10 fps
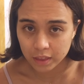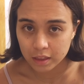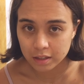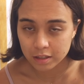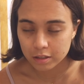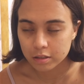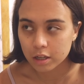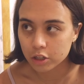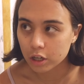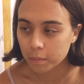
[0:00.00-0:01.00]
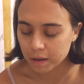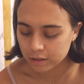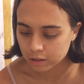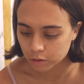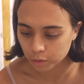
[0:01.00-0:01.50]
that this is such an
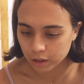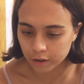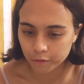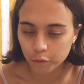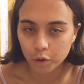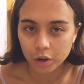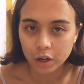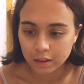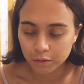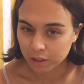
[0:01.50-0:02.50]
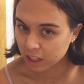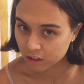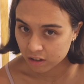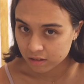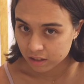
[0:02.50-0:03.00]
amazing toilet for the really
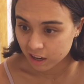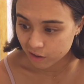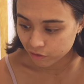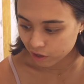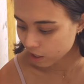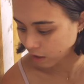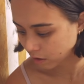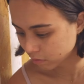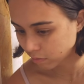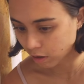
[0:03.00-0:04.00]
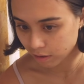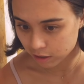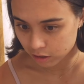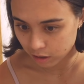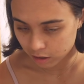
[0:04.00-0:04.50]
gross stuff, like
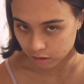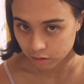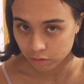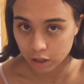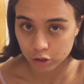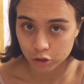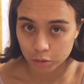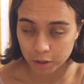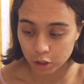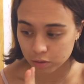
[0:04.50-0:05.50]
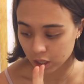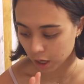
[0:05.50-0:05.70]
going to the restroom and using